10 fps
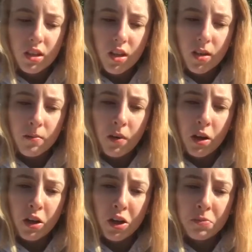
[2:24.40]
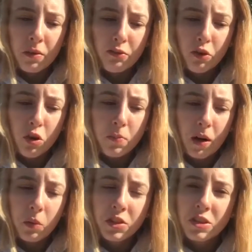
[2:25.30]
a herd before, but
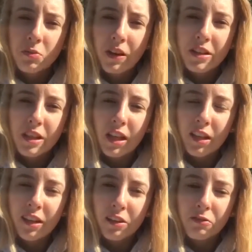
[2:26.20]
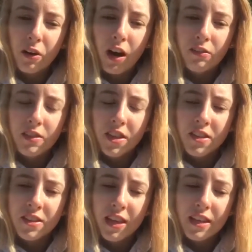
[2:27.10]
I wanted to wait until I only had 5 instead
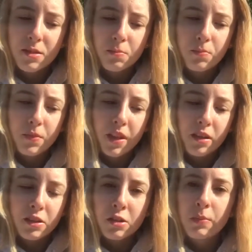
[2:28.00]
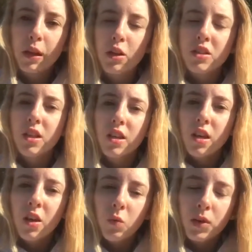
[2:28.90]
of 6. That was just because
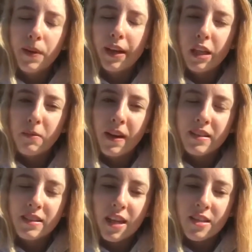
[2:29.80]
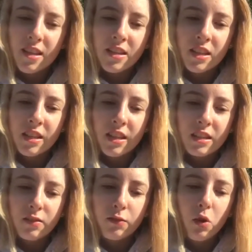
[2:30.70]
one of my guinea pigs, Daisy, she
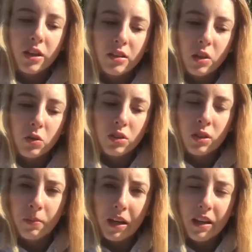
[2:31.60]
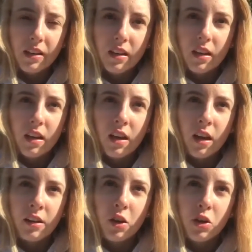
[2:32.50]
is 4 years old and a bit,
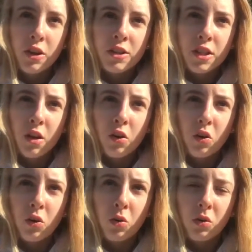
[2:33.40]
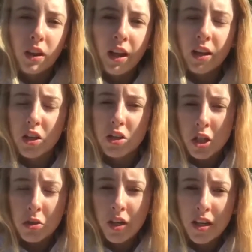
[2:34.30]
and the others are all like
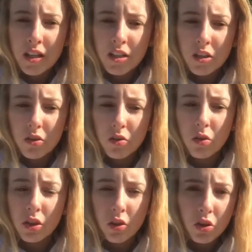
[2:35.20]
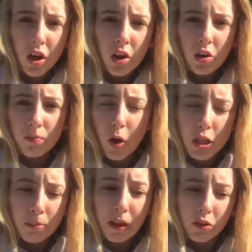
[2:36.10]
2 years or younger,
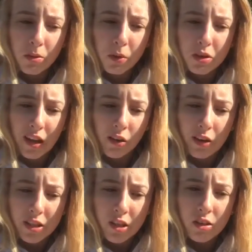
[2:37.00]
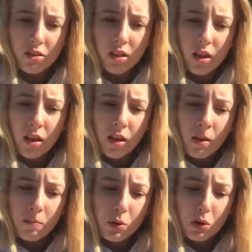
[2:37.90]
possibly older because they are rescues.
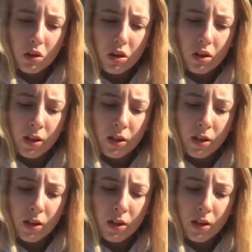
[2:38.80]
But